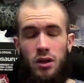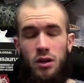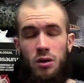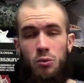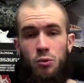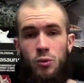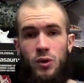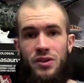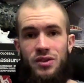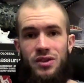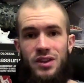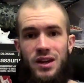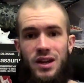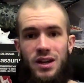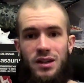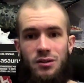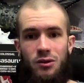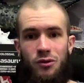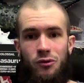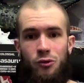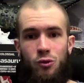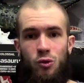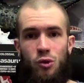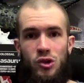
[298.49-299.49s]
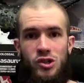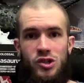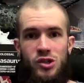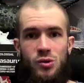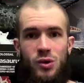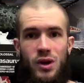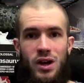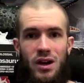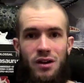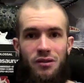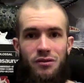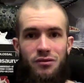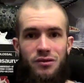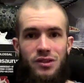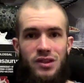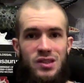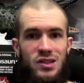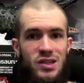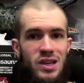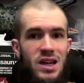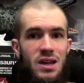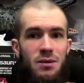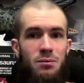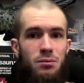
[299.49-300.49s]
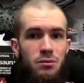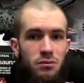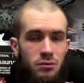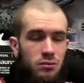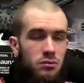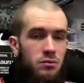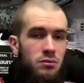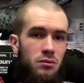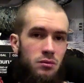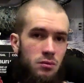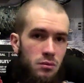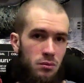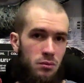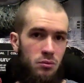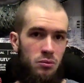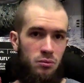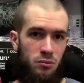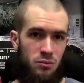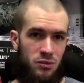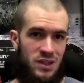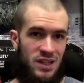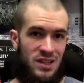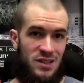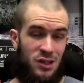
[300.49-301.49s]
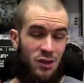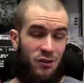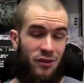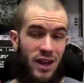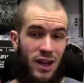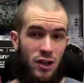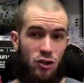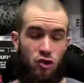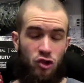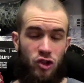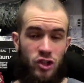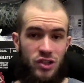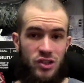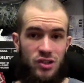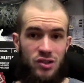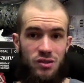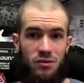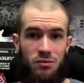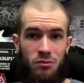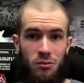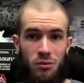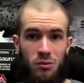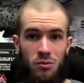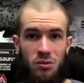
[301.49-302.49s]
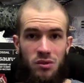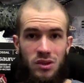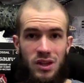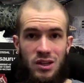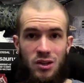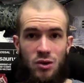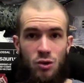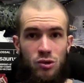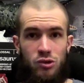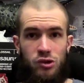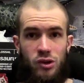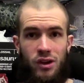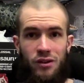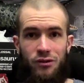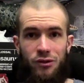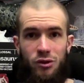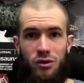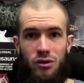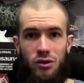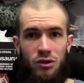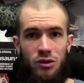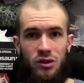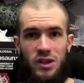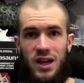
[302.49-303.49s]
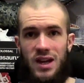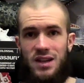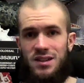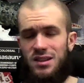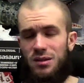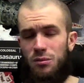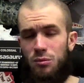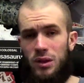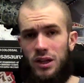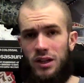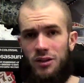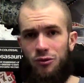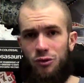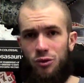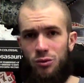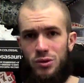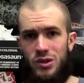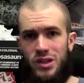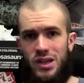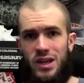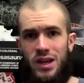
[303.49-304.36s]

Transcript: with that, of course, you have the same disadvantages that you also have on casting platforms.